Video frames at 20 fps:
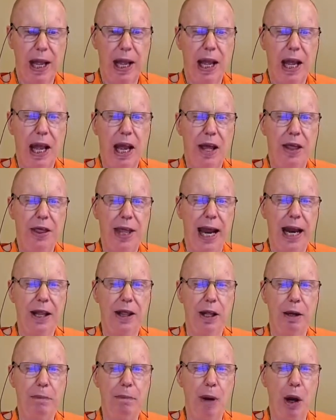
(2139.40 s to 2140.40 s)
then the
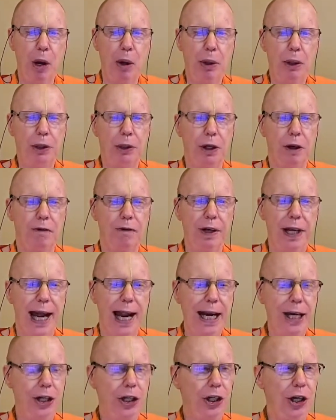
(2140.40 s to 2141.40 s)
modes of
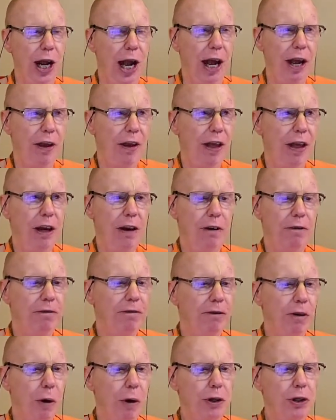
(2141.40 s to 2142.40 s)
nature
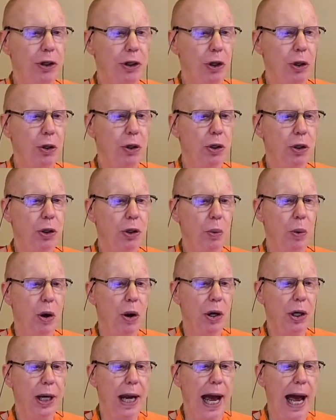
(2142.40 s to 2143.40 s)
force you to work
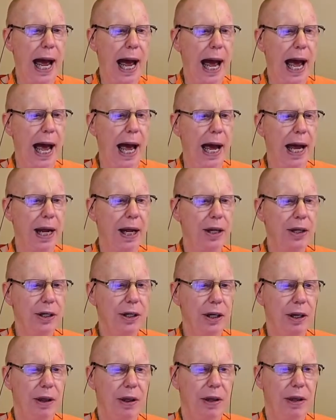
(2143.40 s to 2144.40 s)
hard.
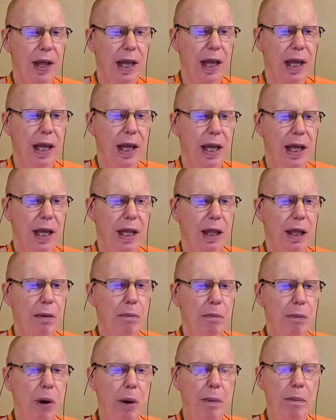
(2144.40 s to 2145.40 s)
The
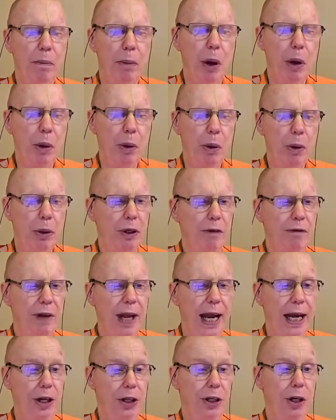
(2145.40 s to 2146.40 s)
modes of
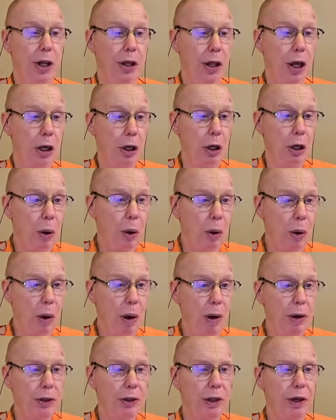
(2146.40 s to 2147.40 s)
nature, the
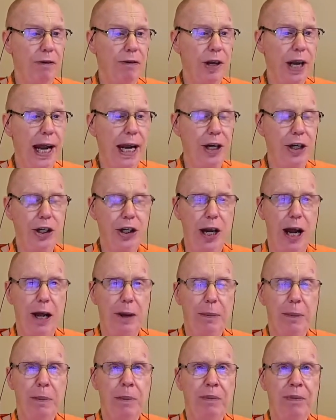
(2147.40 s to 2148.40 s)
laws of nature,
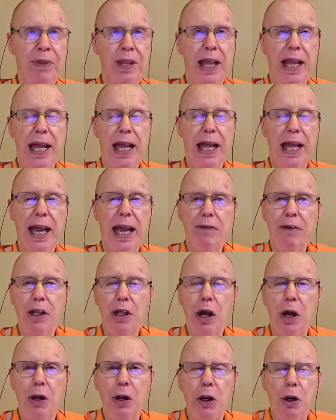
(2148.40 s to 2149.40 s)
even
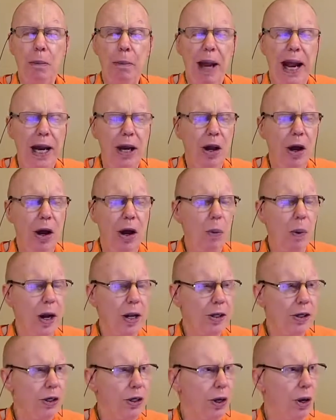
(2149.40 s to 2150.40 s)
though you may not want
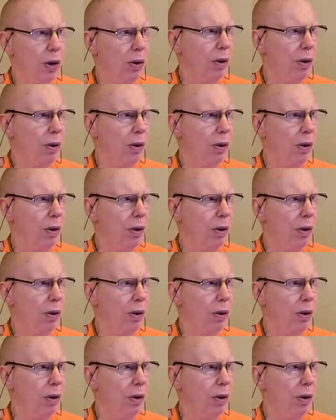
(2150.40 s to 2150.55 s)
to.